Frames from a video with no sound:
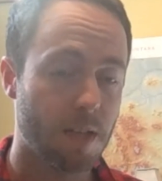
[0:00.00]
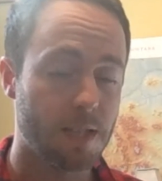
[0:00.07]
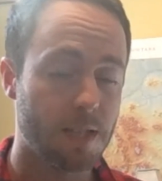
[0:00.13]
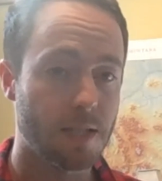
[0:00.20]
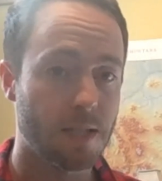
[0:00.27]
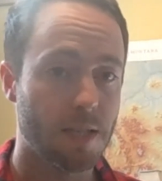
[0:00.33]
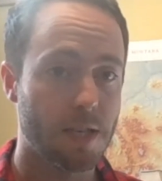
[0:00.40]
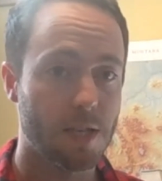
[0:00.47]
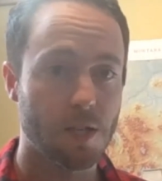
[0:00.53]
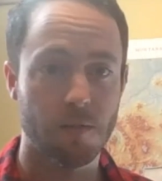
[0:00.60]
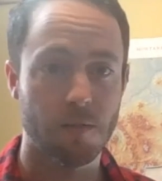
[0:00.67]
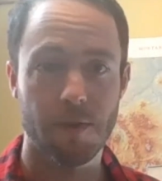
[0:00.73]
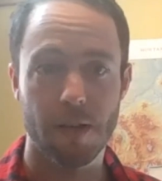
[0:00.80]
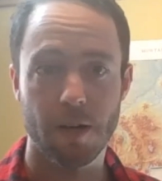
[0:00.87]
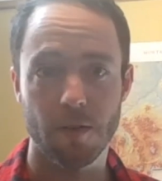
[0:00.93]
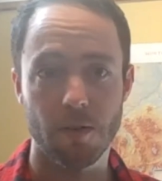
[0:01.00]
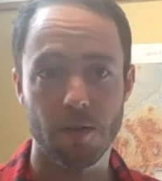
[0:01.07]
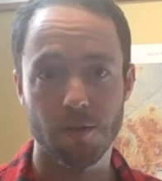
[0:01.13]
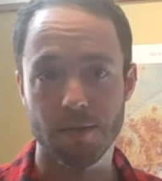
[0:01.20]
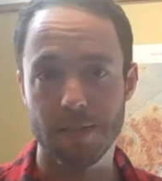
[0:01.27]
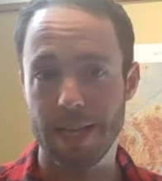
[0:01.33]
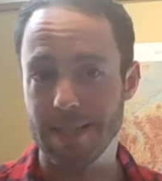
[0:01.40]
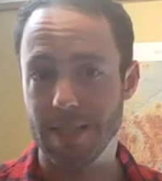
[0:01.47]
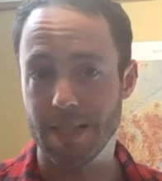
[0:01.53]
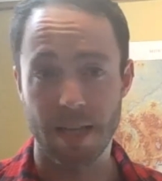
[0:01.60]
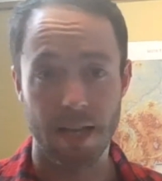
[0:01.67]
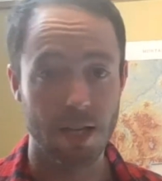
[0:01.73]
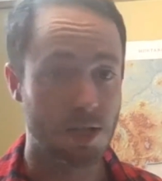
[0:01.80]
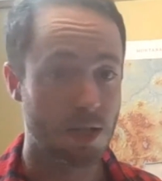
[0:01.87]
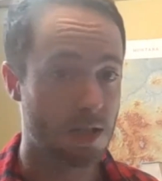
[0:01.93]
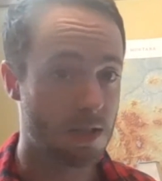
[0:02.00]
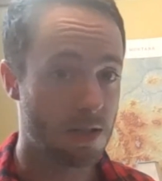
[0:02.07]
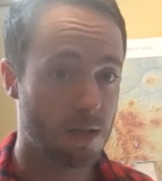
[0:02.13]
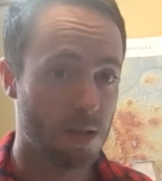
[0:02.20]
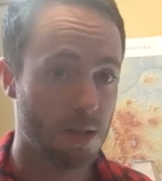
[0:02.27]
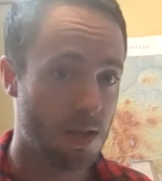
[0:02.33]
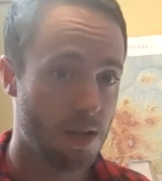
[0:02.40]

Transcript: legislation, federal designation